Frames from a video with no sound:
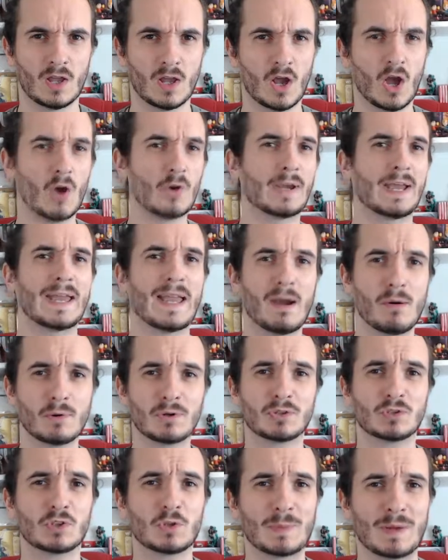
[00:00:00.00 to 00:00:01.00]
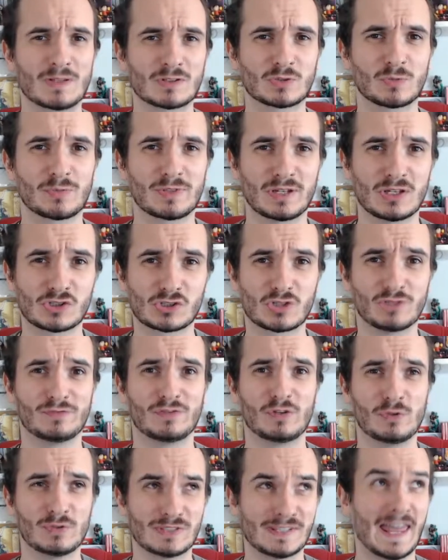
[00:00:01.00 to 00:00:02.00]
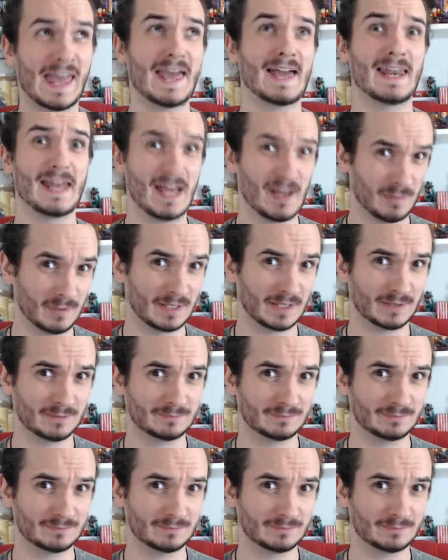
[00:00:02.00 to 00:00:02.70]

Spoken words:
Okay, I want to talk about something that's confusing the hell out of me.